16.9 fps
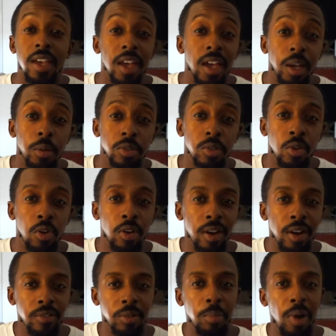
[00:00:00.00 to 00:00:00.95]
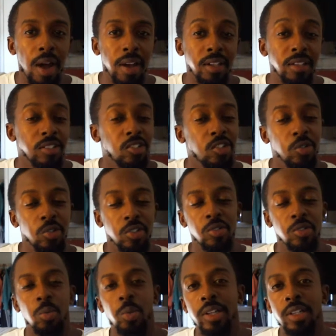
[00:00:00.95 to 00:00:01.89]
Hey, what's going on, everybody? So
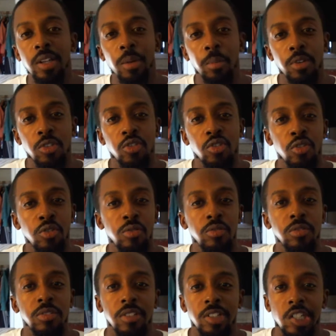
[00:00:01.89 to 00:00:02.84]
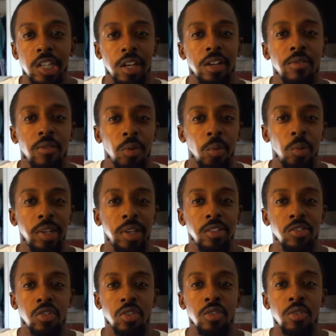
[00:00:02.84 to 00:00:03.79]
this is week number 2, the check-in for week
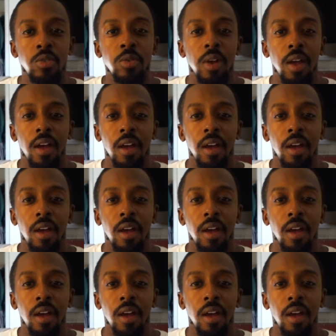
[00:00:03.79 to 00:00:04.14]
2.